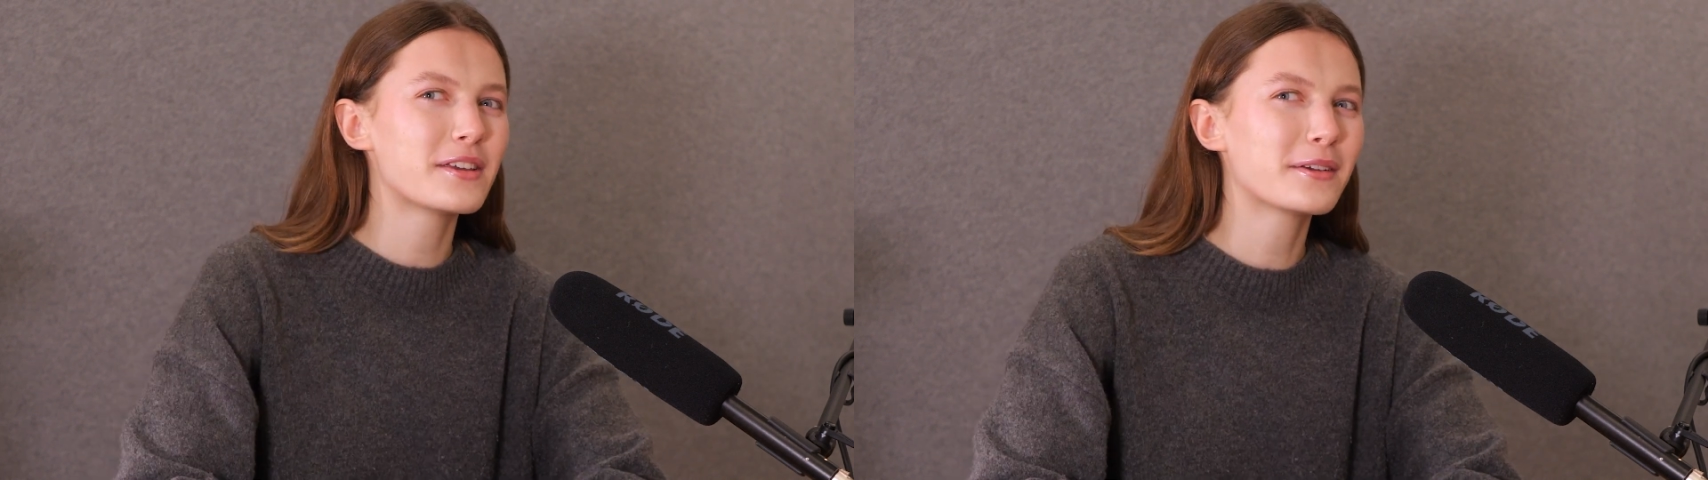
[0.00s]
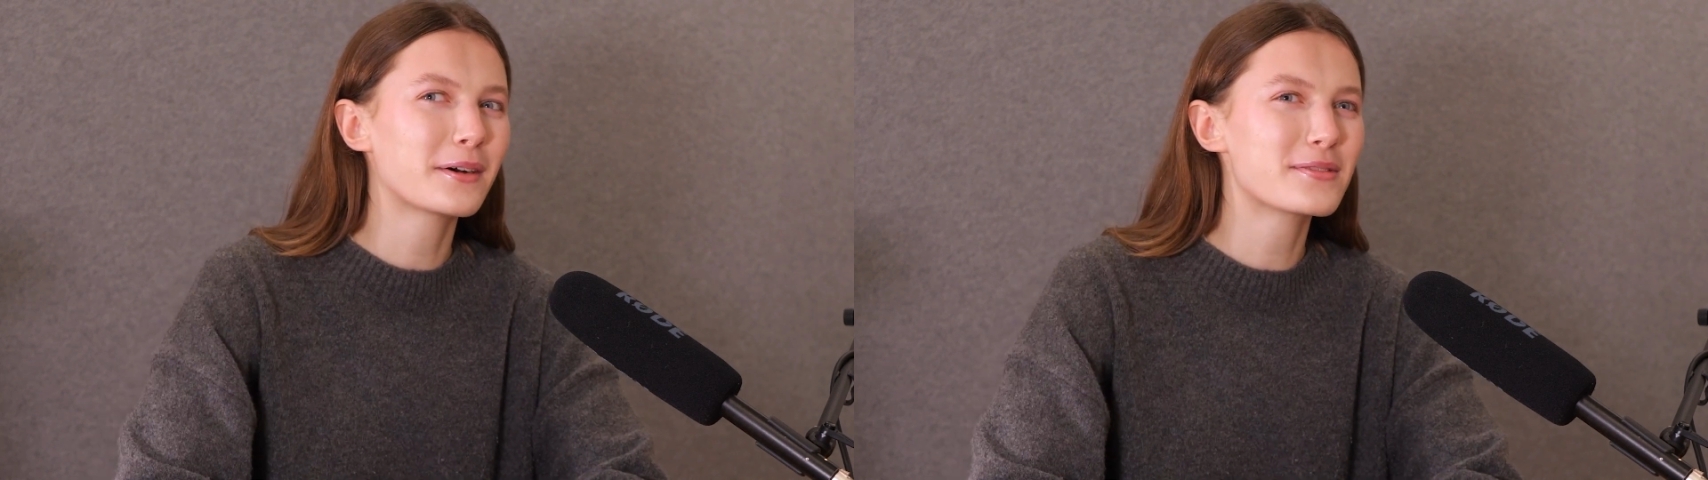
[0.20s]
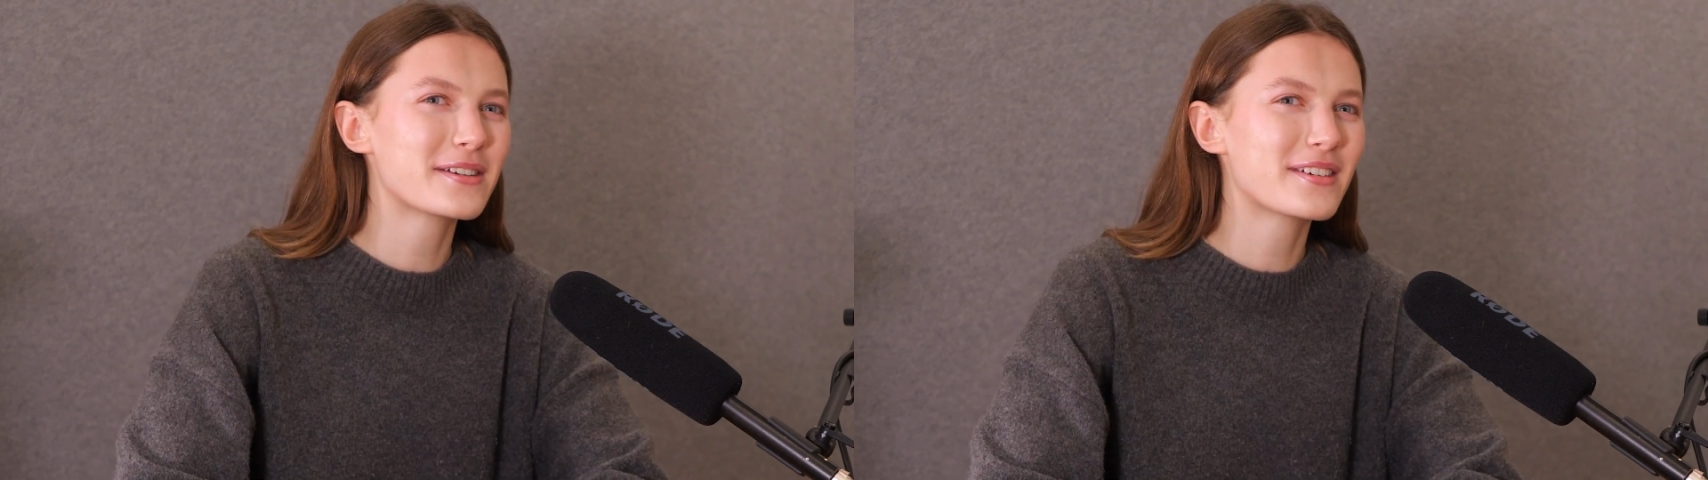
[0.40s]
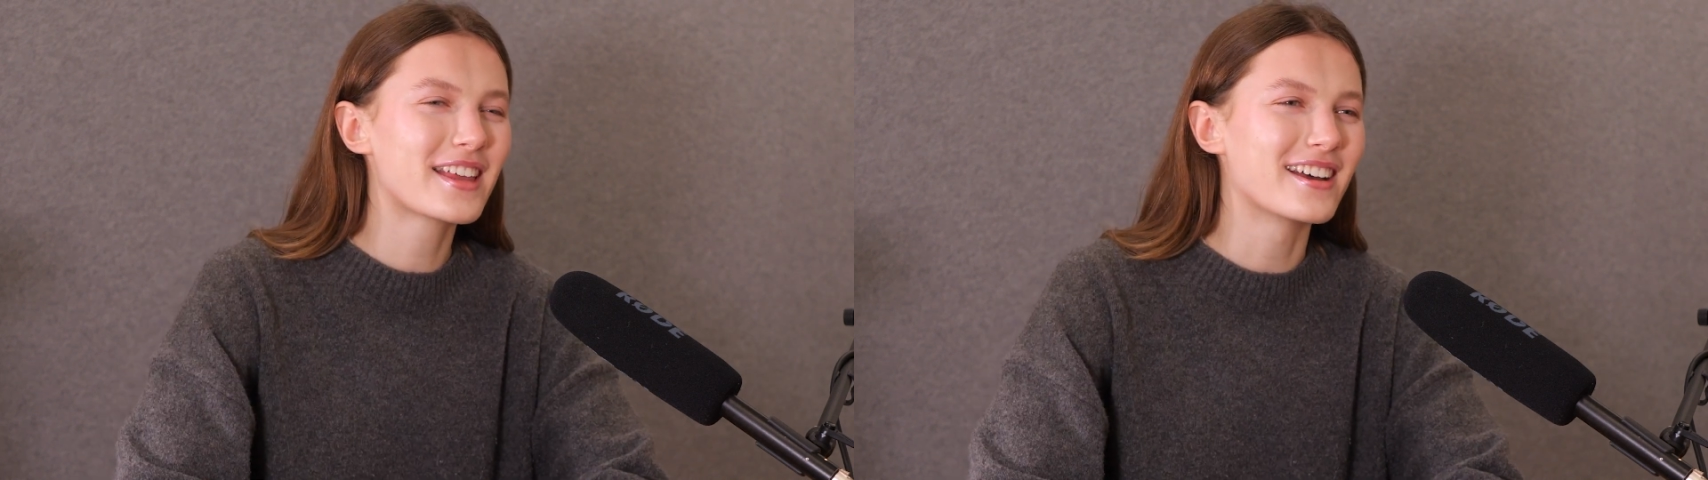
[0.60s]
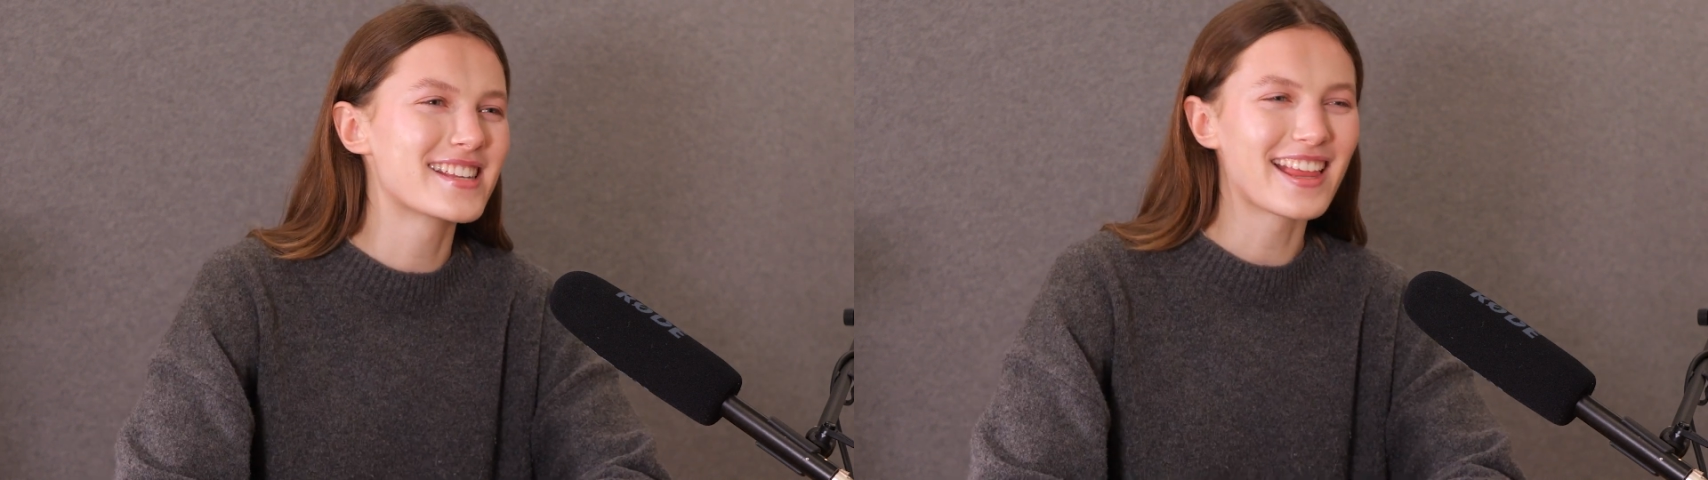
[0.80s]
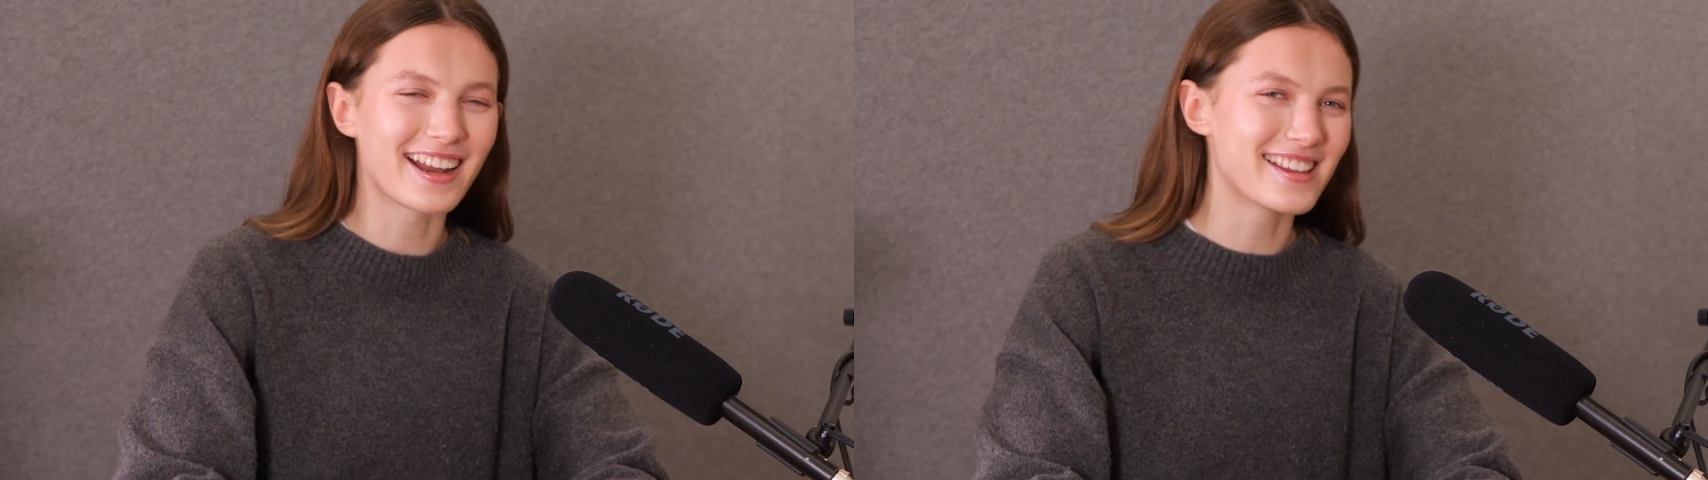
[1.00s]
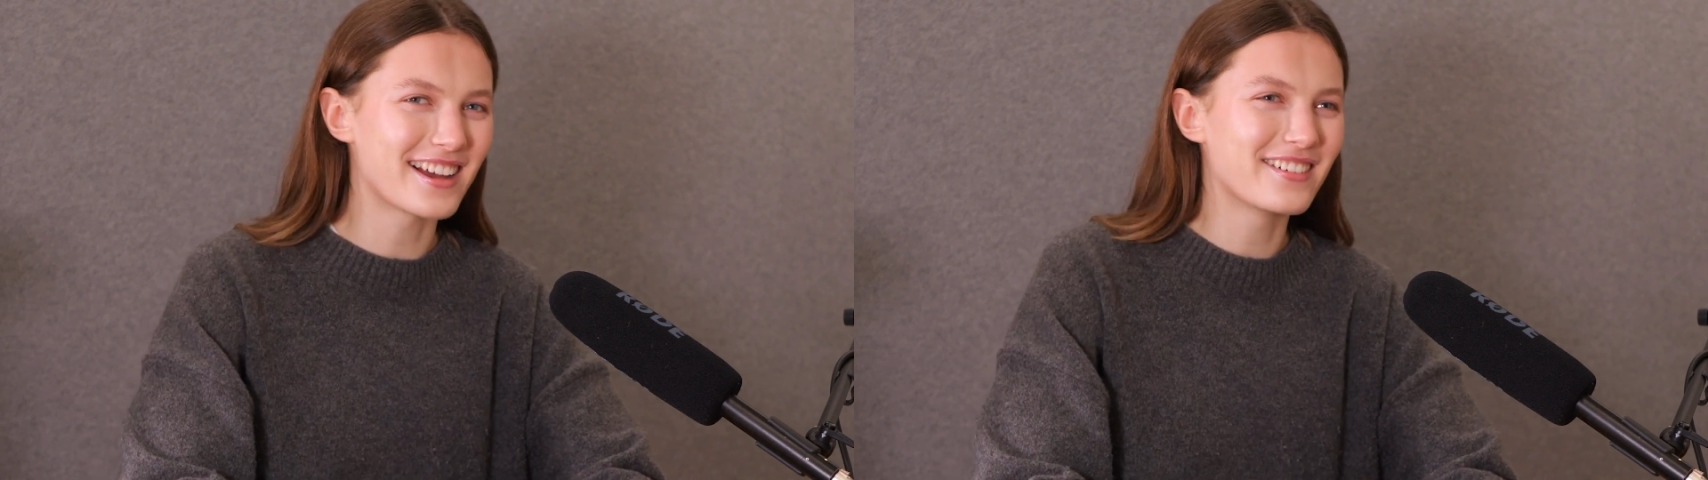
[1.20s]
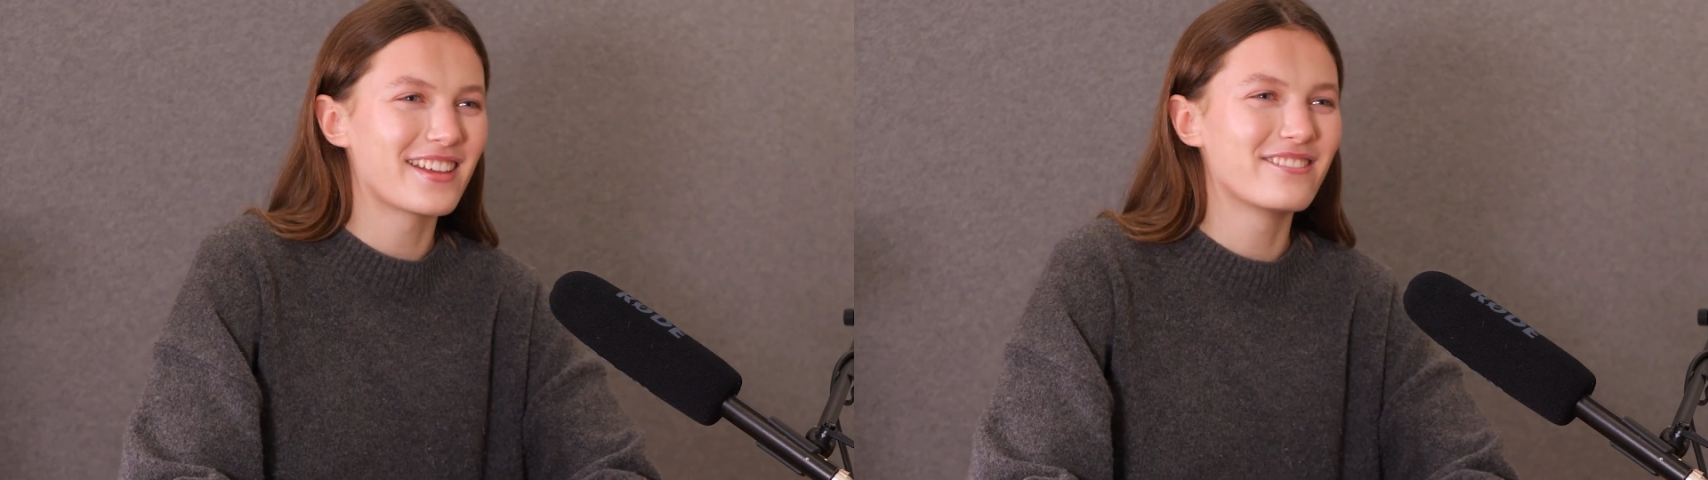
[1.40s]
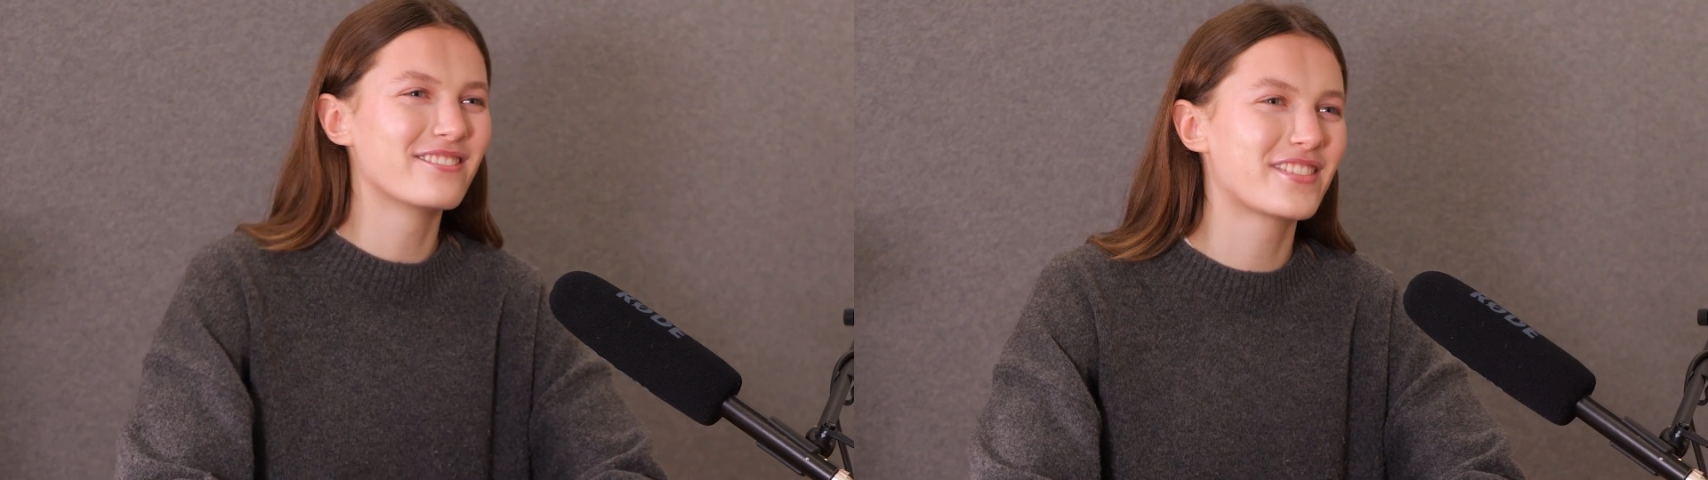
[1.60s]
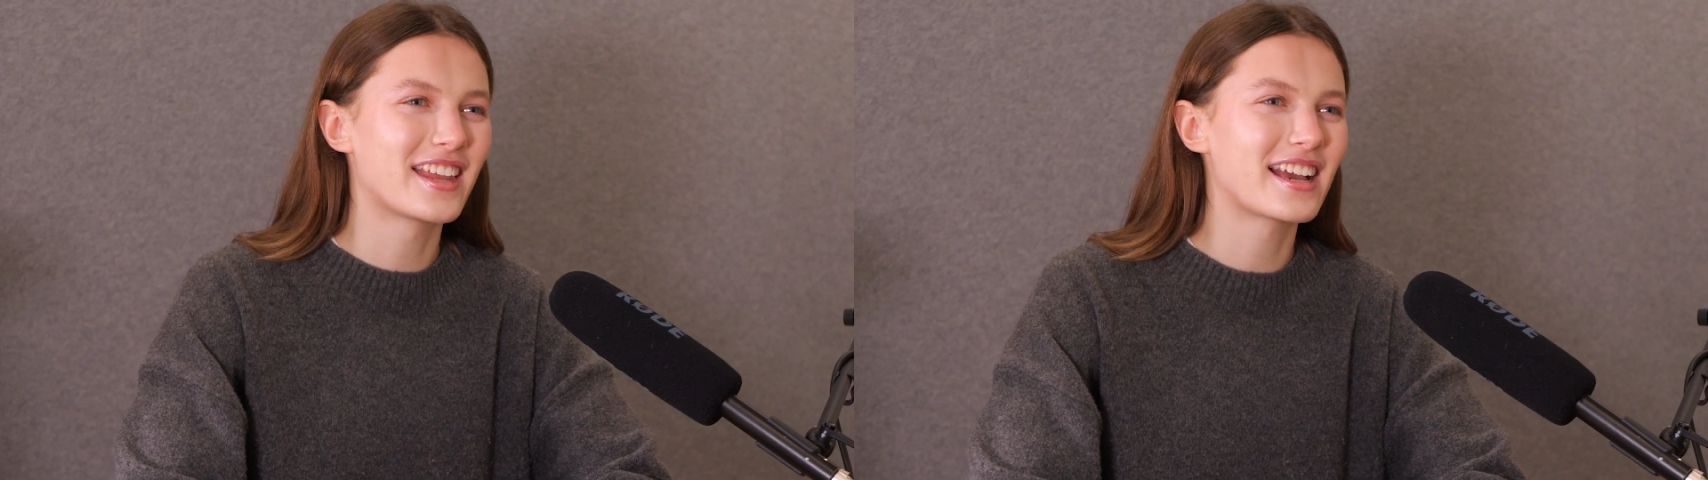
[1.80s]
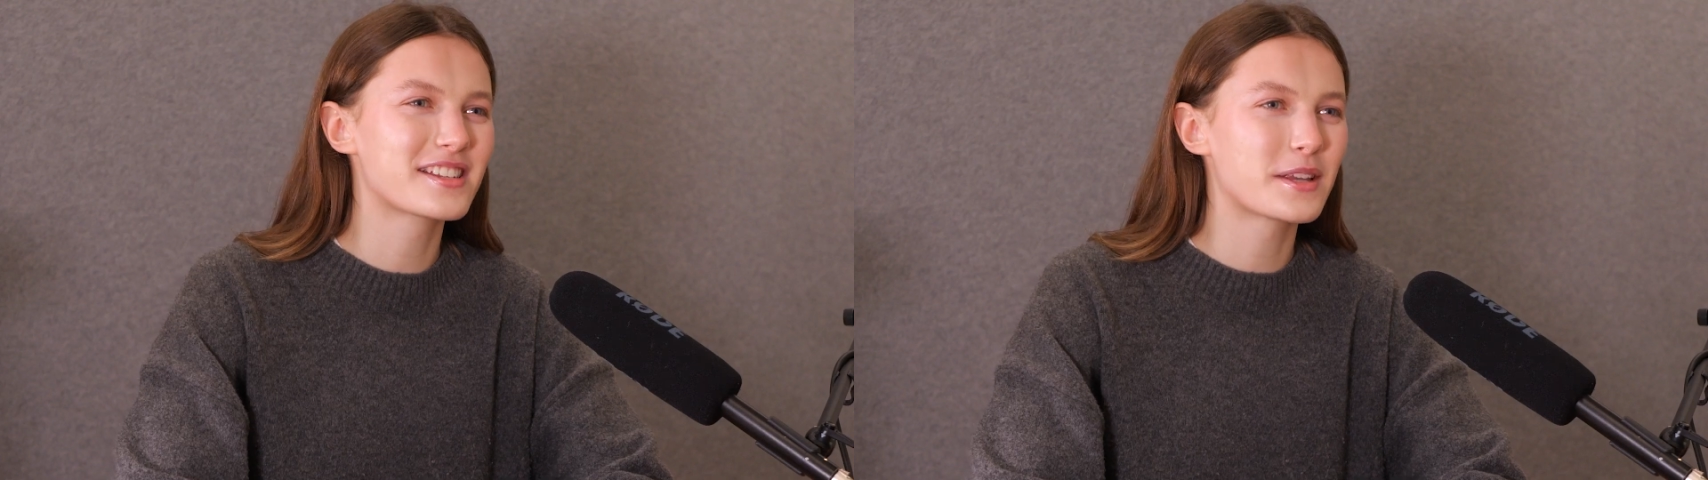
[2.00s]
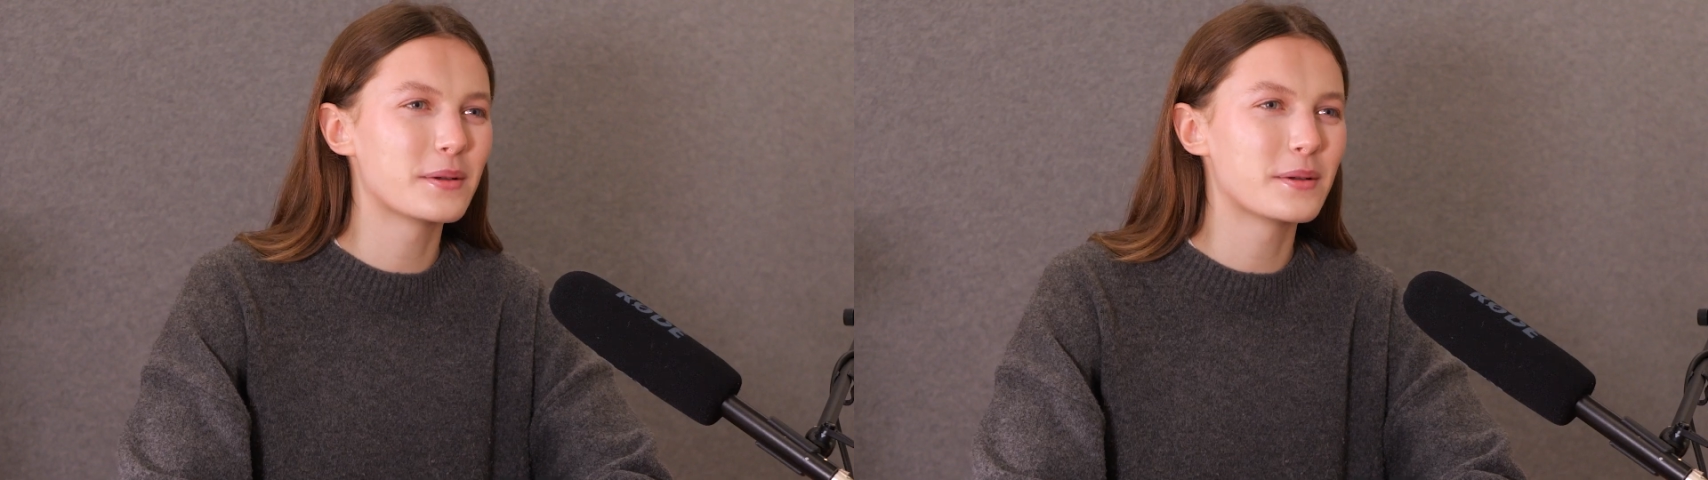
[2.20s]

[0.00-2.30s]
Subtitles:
you can come sit with us, and then I sat with them for the next 2